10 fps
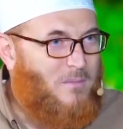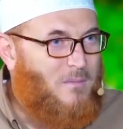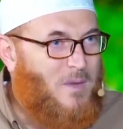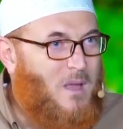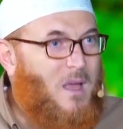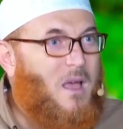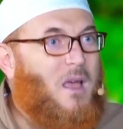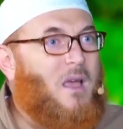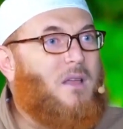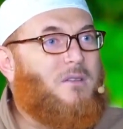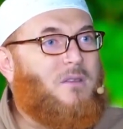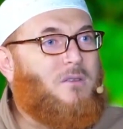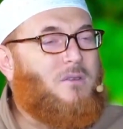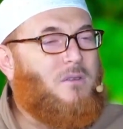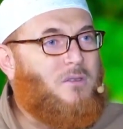Mm. Yeah. And
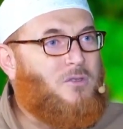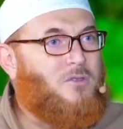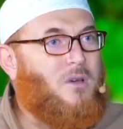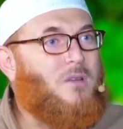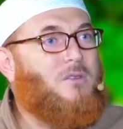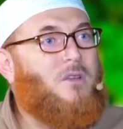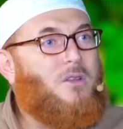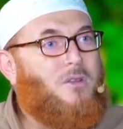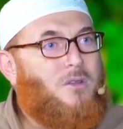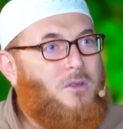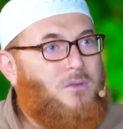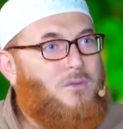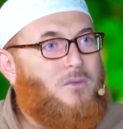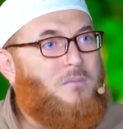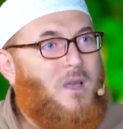sexual discharge due
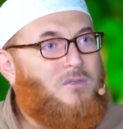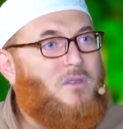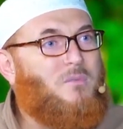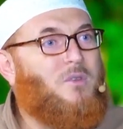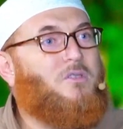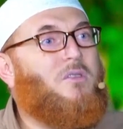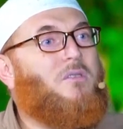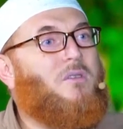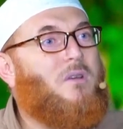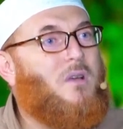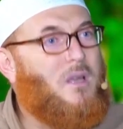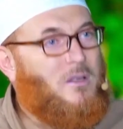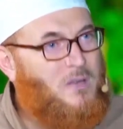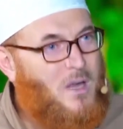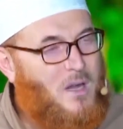to masturbation,
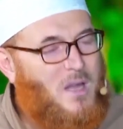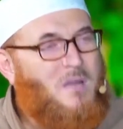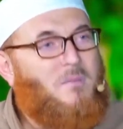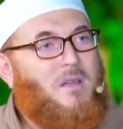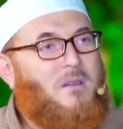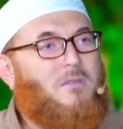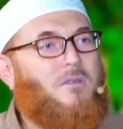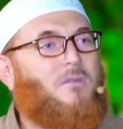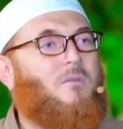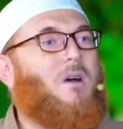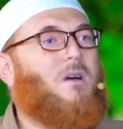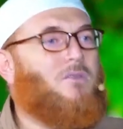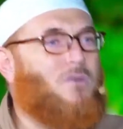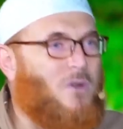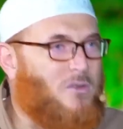it's haram and it
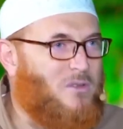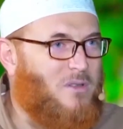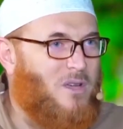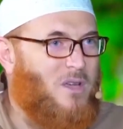requires ghusl.